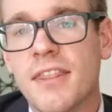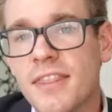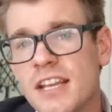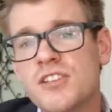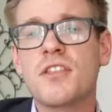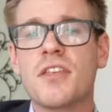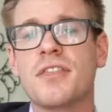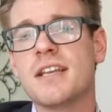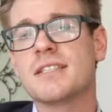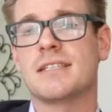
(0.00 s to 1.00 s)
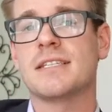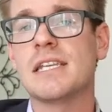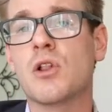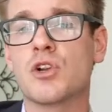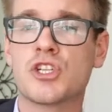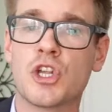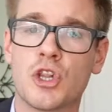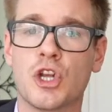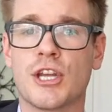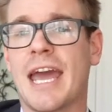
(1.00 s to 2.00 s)
These are the things that sellers
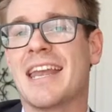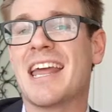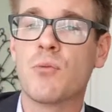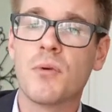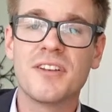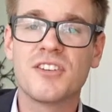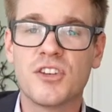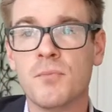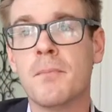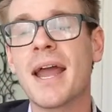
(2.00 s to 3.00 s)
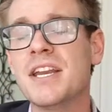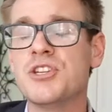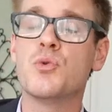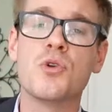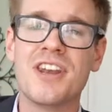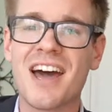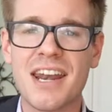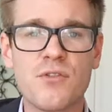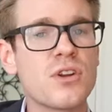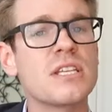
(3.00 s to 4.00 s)
look at. Now, mind you,
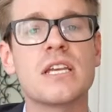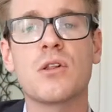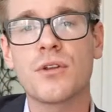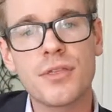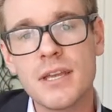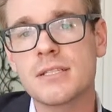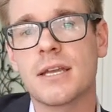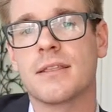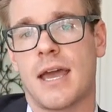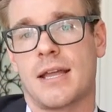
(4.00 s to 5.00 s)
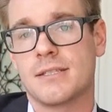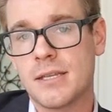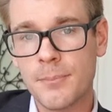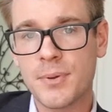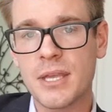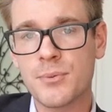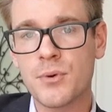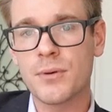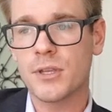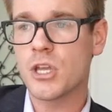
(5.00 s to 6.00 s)
not every seller thinks like that. Some
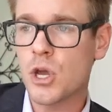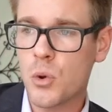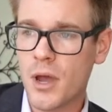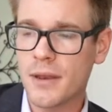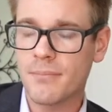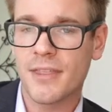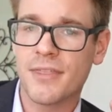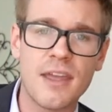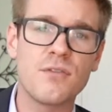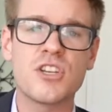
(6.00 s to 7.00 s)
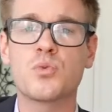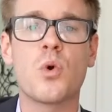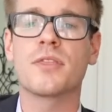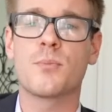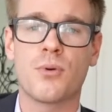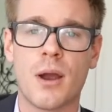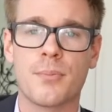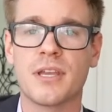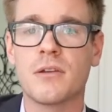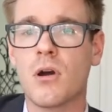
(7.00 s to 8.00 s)
people, you know what? They just want the
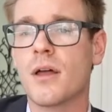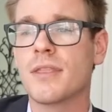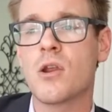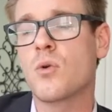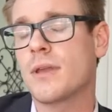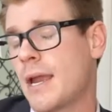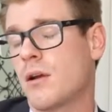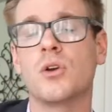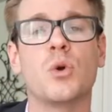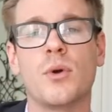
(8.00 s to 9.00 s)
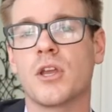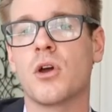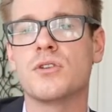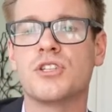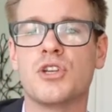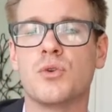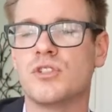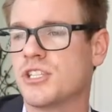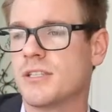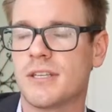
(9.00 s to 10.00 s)
property gone. They don't care who it goes to.
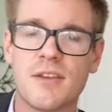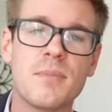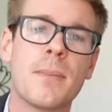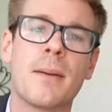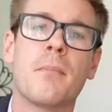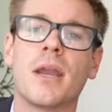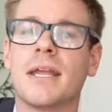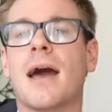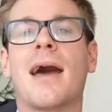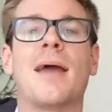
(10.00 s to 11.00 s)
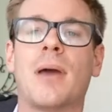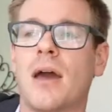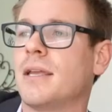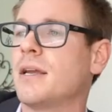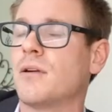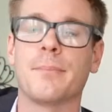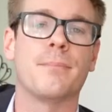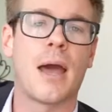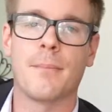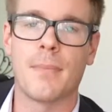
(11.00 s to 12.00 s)
Just give me my money. I'm out of here.
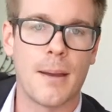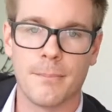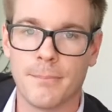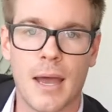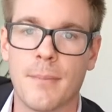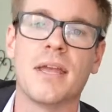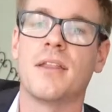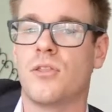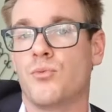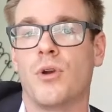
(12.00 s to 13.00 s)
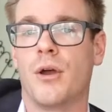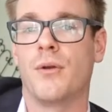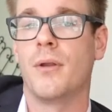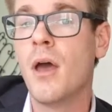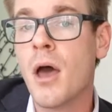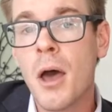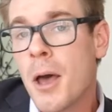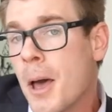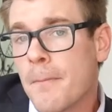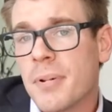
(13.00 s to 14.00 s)
I'm I'm I'm I'm hitting the road.
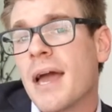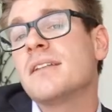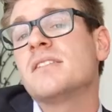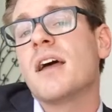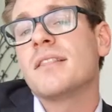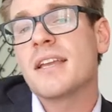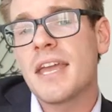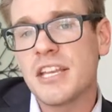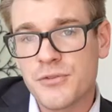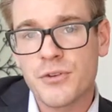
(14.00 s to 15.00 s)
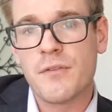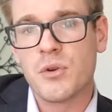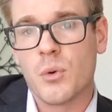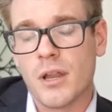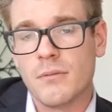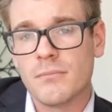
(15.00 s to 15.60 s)
But that's not the case for everyone.